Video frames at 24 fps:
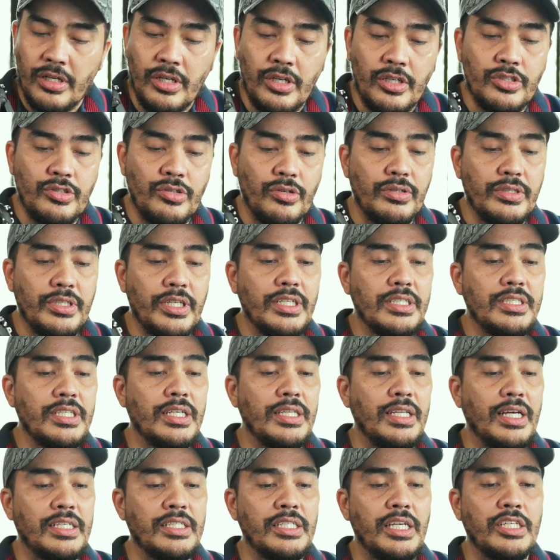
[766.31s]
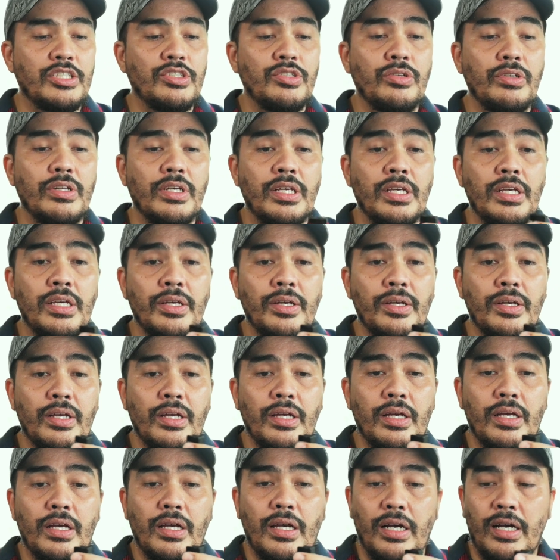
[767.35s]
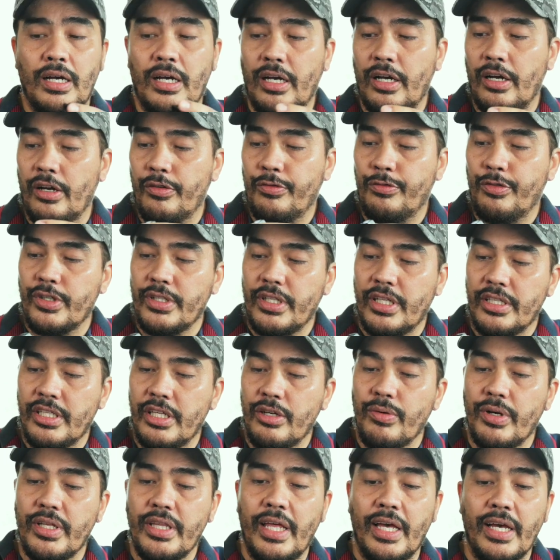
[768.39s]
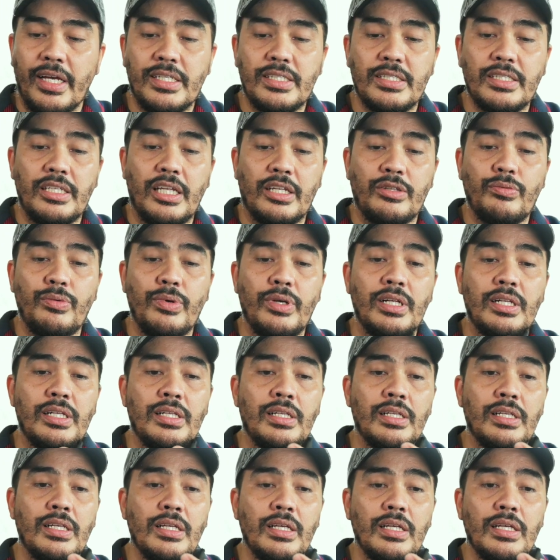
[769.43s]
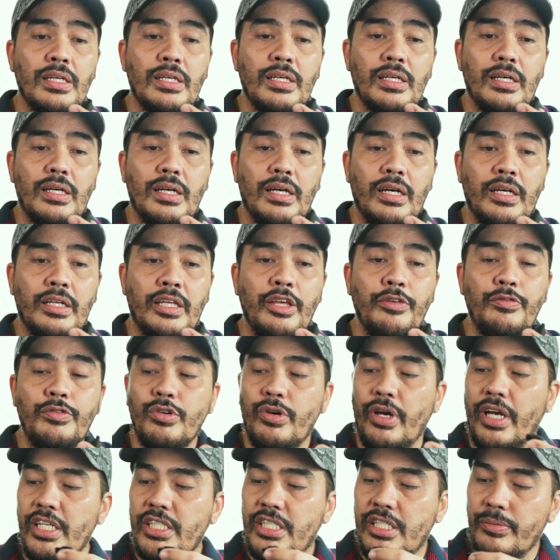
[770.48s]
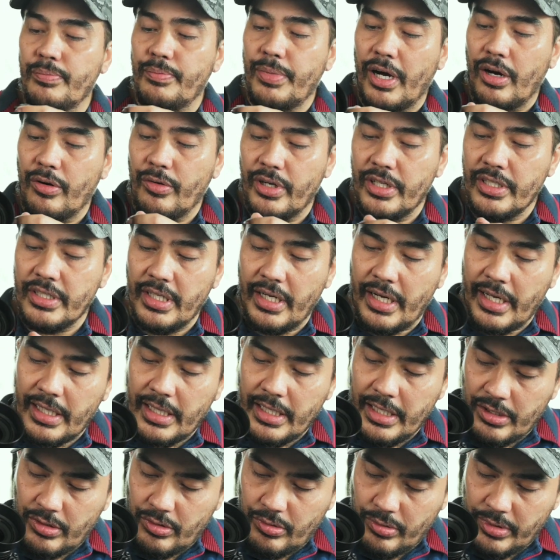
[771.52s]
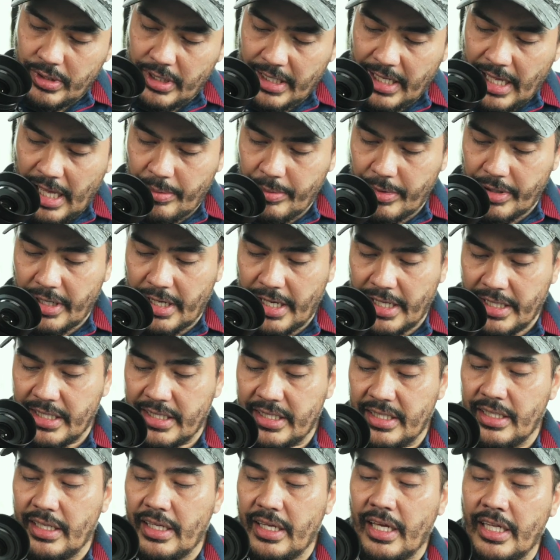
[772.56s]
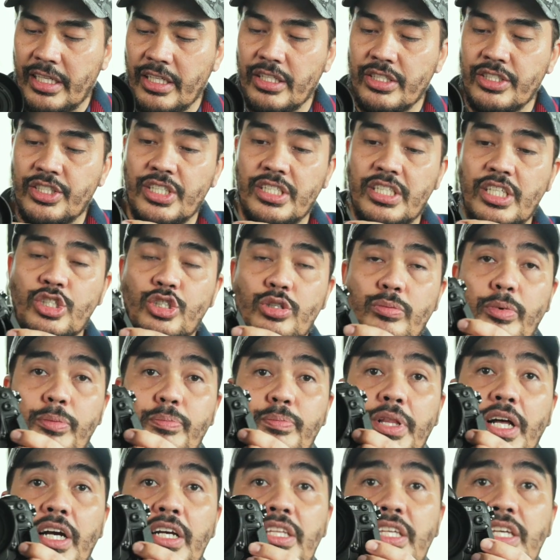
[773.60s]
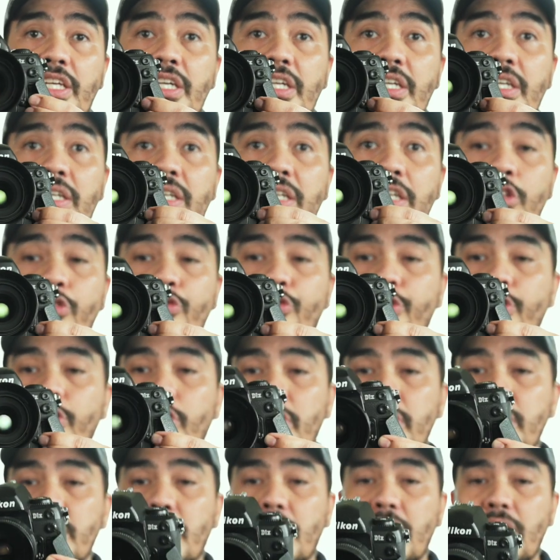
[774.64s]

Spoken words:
So there's an accessory for the D1X that will give you AC power directly to the camera, and it just needs to be plugged here in front,